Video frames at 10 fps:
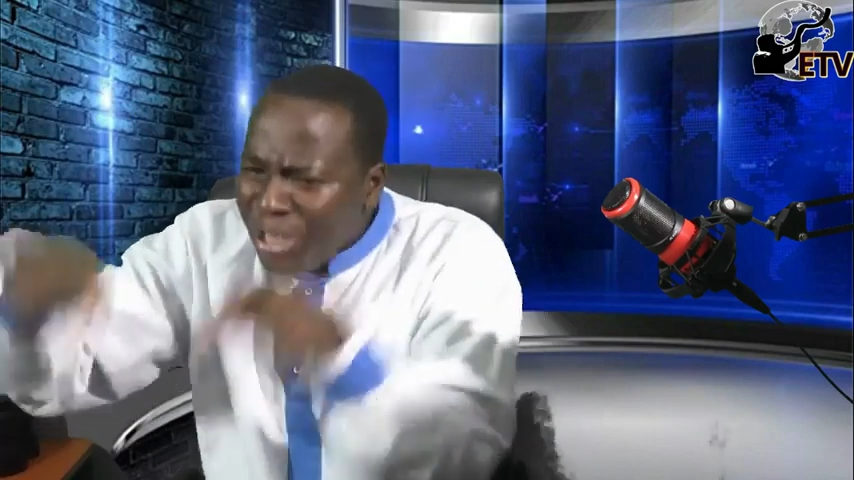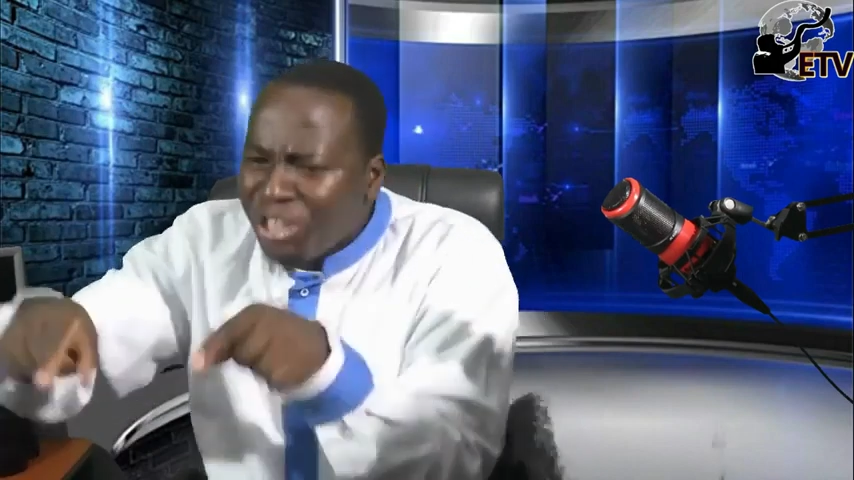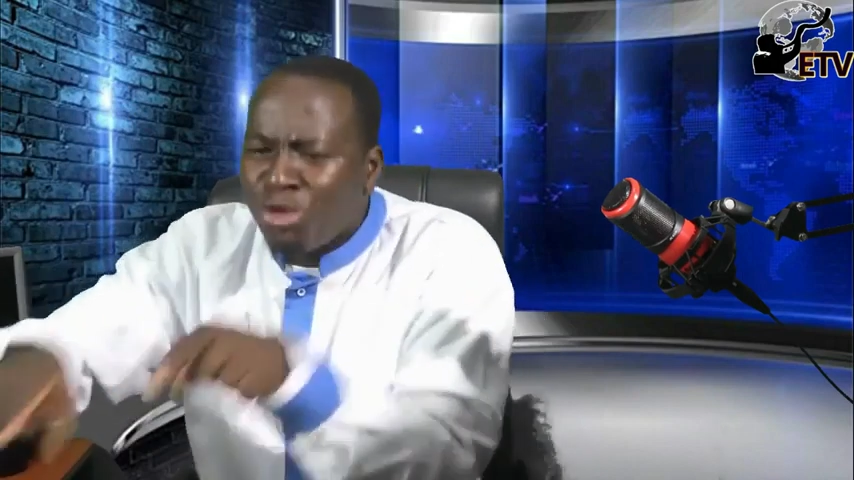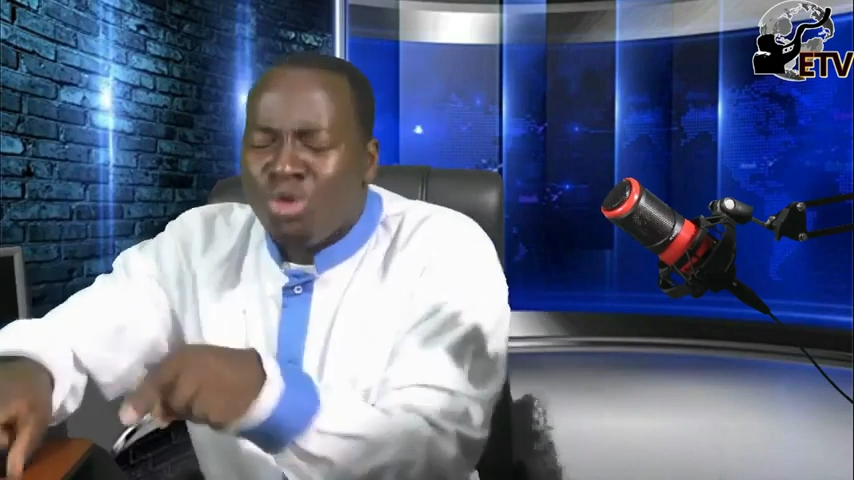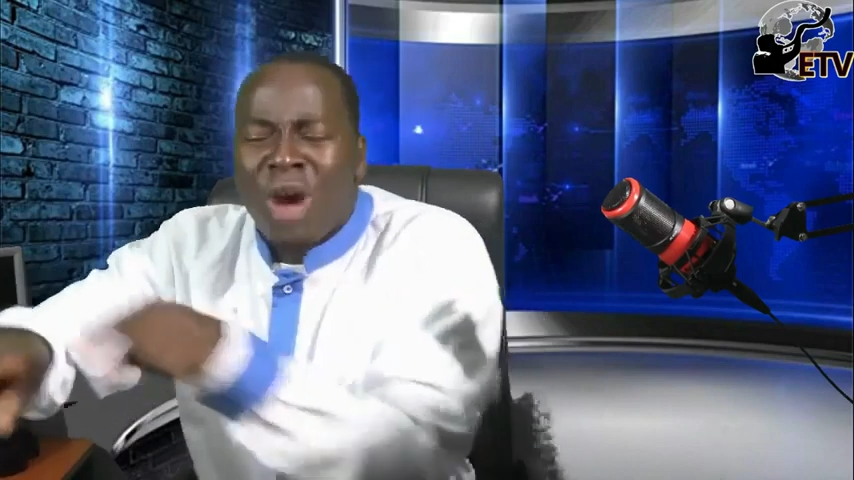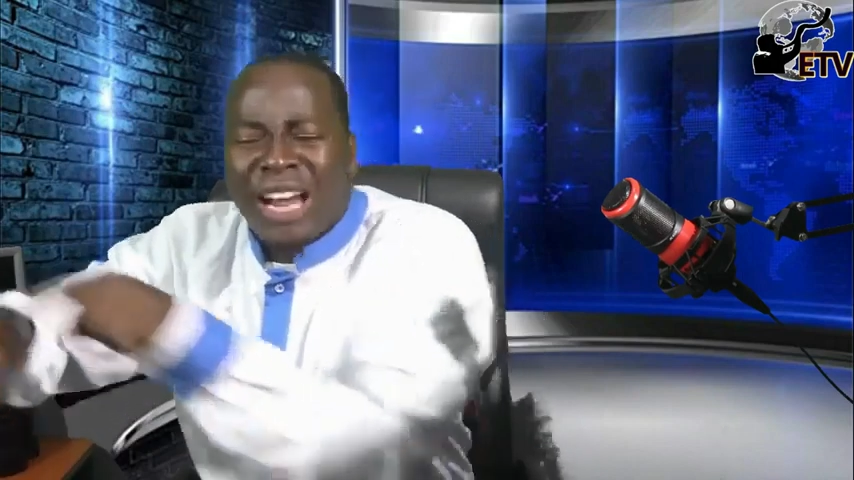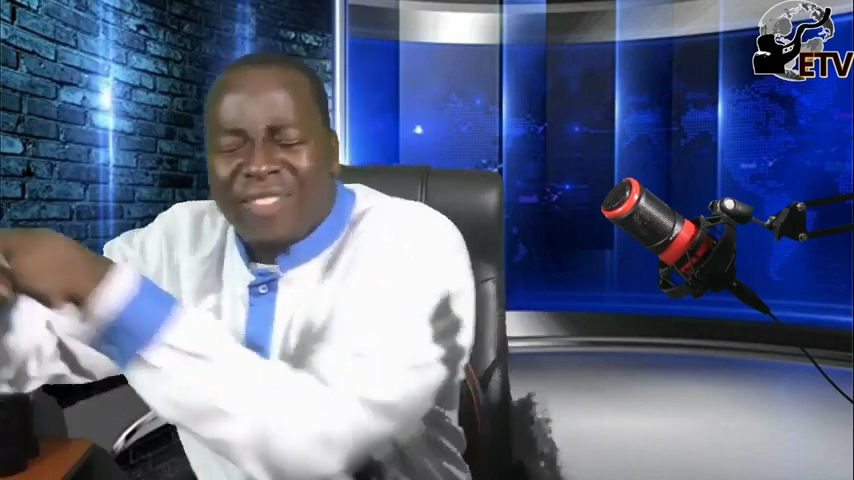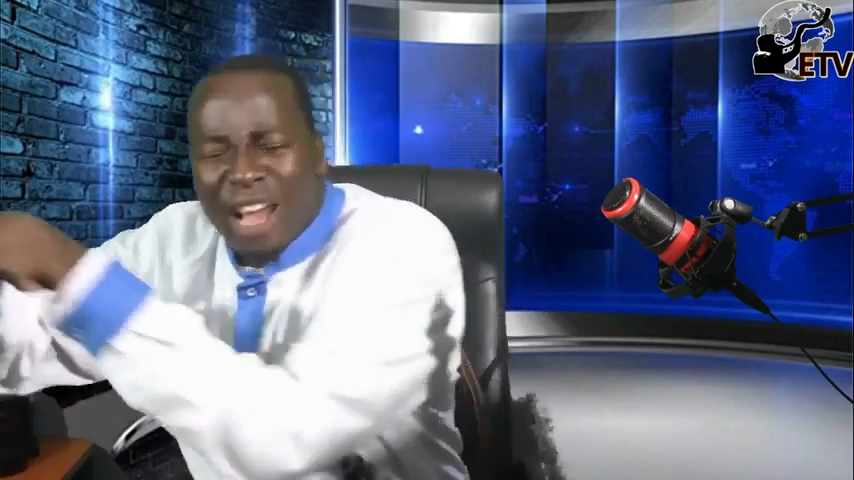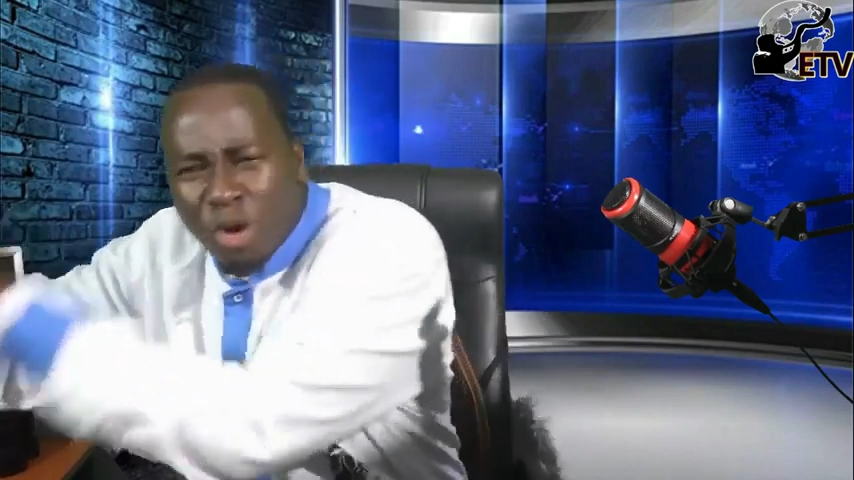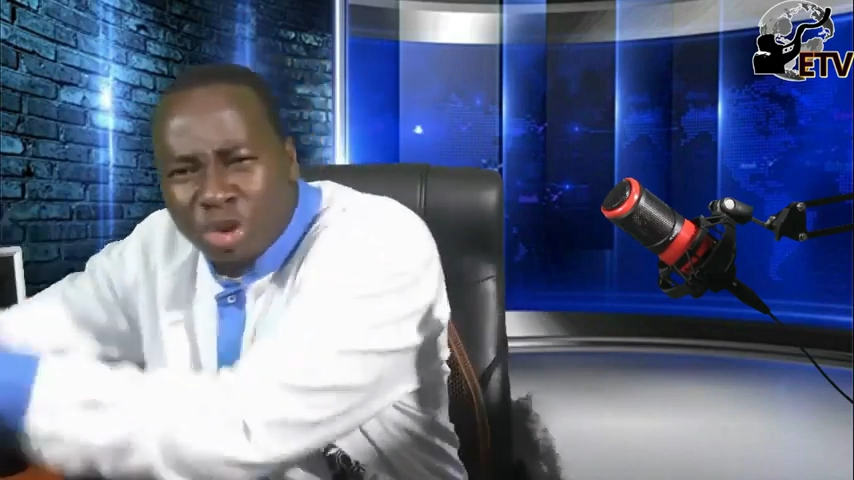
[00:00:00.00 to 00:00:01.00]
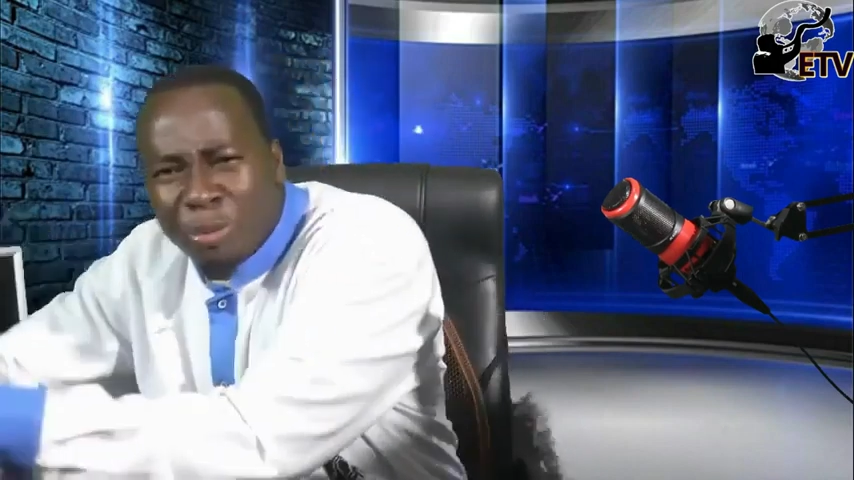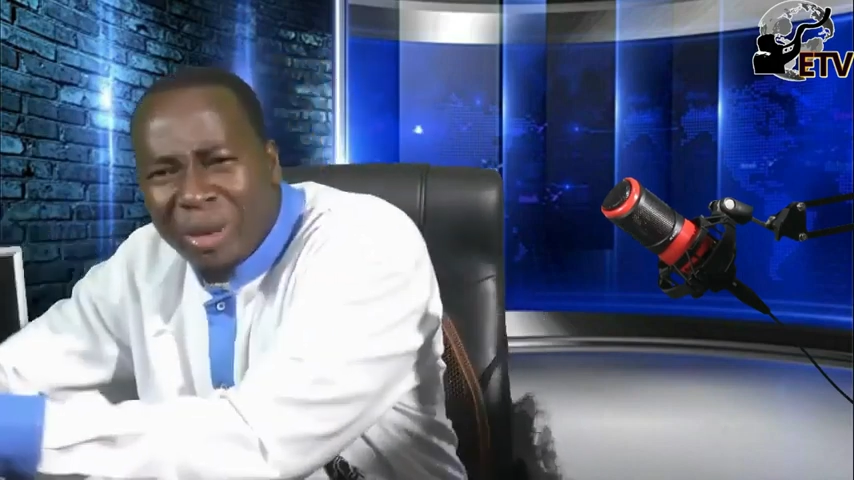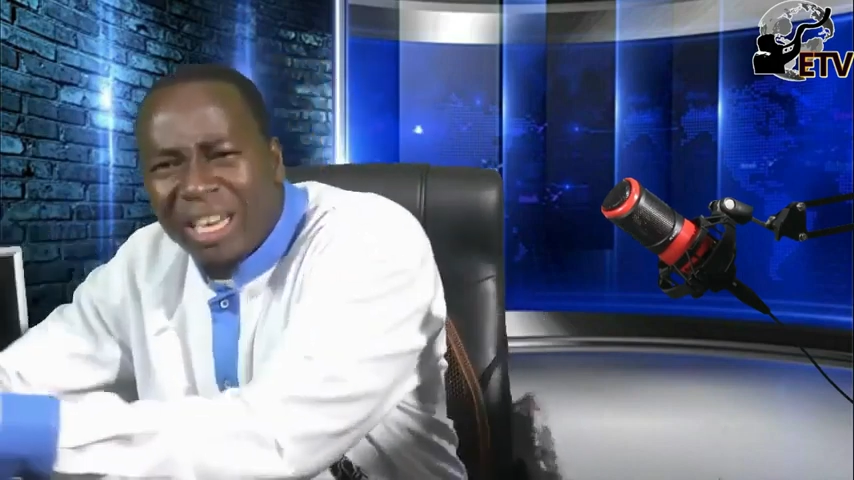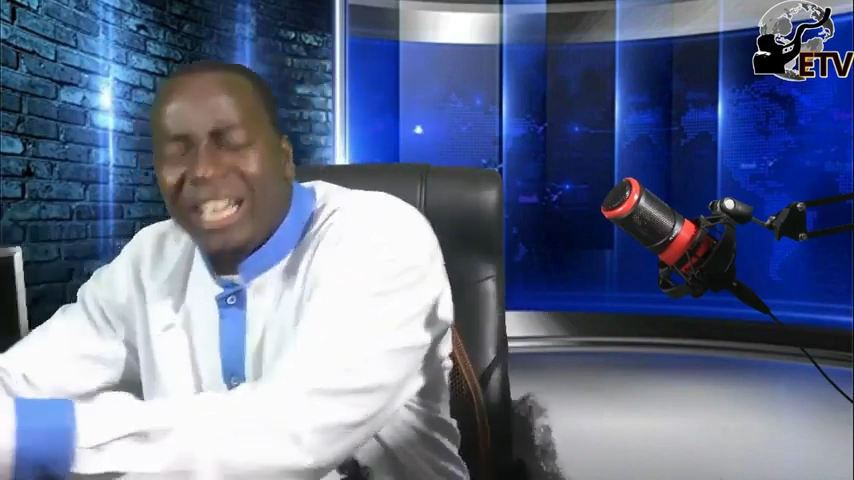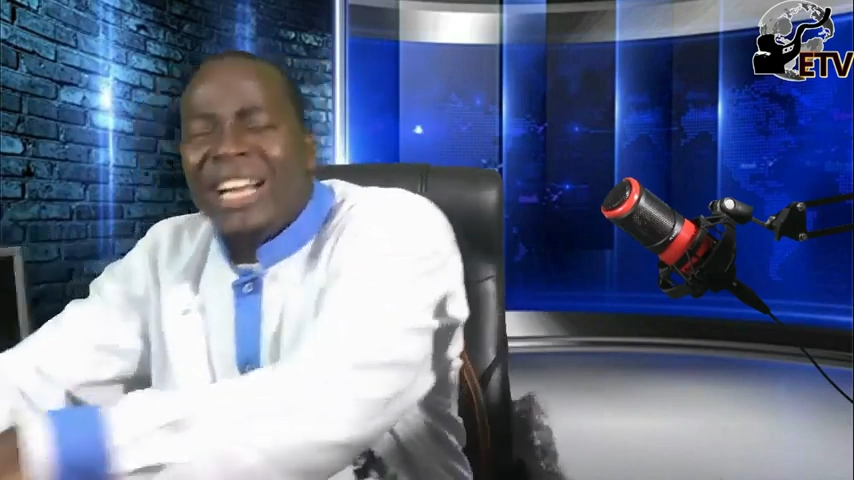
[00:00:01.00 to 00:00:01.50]
preach to you another
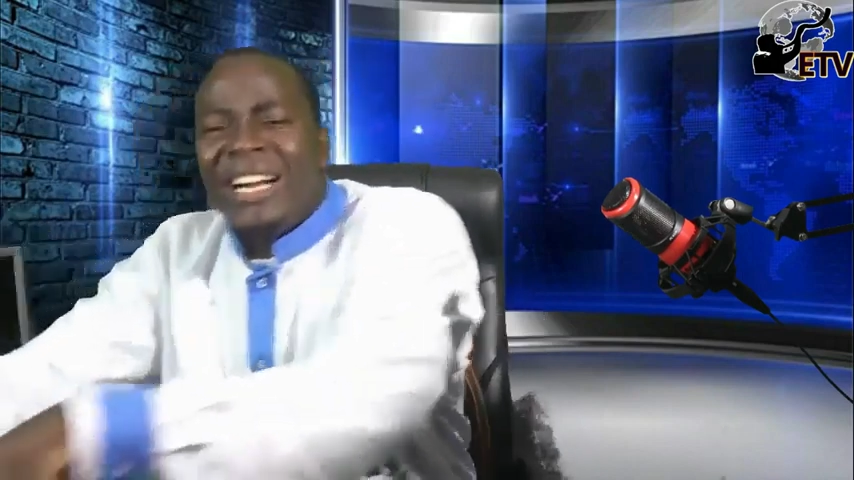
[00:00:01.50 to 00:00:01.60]
gospel,